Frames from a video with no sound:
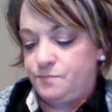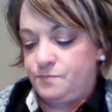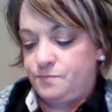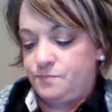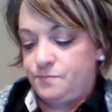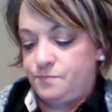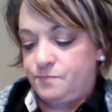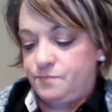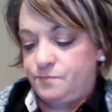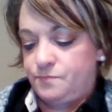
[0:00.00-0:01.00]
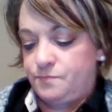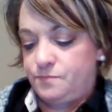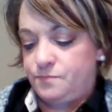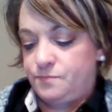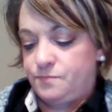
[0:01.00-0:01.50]

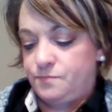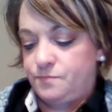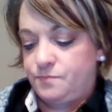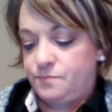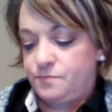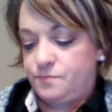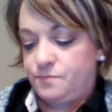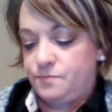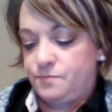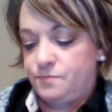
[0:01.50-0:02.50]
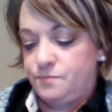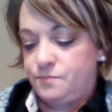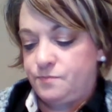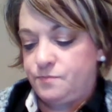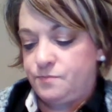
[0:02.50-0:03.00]

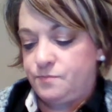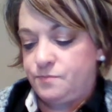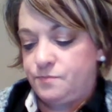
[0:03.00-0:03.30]
No words are spoken by the person on screen.